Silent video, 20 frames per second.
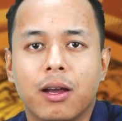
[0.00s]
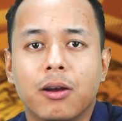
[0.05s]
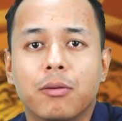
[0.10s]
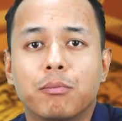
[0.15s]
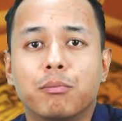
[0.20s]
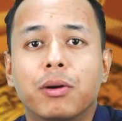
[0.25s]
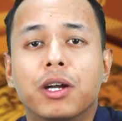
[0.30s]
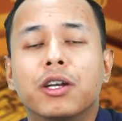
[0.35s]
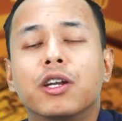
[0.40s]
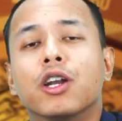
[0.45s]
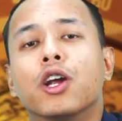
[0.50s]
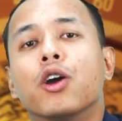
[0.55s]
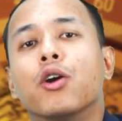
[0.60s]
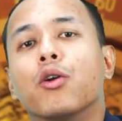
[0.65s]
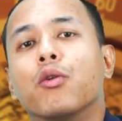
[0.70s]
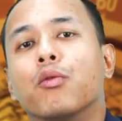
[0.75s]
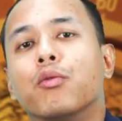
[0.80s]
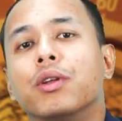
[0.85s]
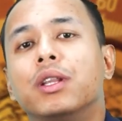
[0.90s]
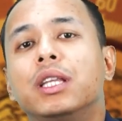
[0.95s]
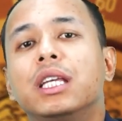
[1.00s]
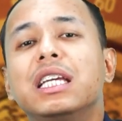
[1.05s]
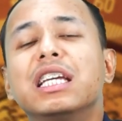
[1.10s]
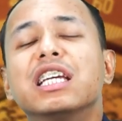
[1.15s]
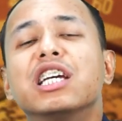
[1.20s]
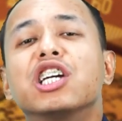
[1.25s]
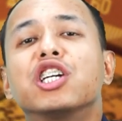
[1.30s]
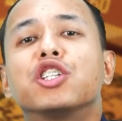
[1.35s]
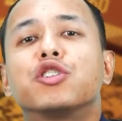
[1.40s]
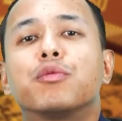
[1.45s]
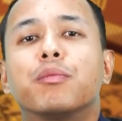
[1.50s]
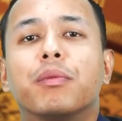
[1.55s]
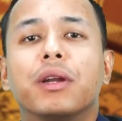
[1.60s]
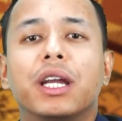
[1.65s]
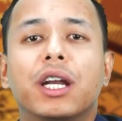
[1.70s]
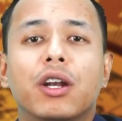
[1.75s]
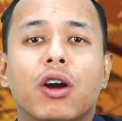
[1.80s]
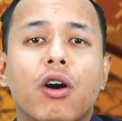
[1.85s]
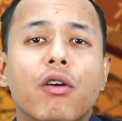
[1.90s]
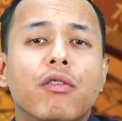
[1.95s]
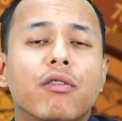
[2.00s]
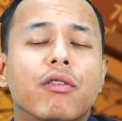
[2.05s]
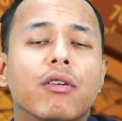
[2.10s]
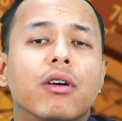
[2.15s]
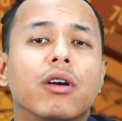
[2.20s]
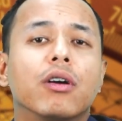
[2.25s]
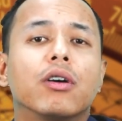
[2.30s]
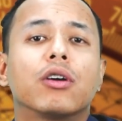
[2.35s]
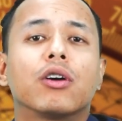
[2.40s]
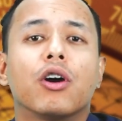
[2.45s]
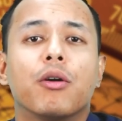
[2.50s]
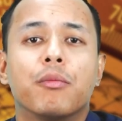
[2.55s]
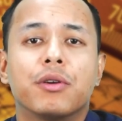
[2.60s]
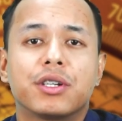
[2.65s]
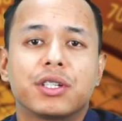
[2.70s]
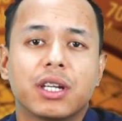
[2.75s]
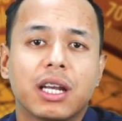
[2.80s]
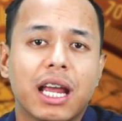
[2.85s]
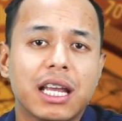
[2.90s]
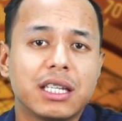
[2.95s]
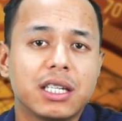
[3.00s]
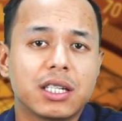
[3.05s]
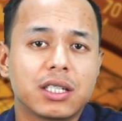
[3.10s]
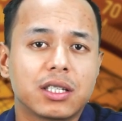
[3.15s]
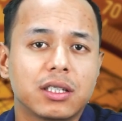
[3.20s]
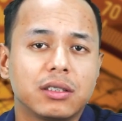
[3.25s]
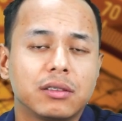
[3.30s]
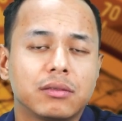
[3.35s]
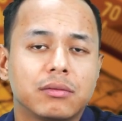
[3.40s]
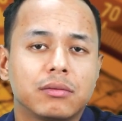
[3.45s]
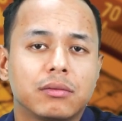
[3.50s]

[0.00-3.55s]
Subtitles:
But with the spread of commercialization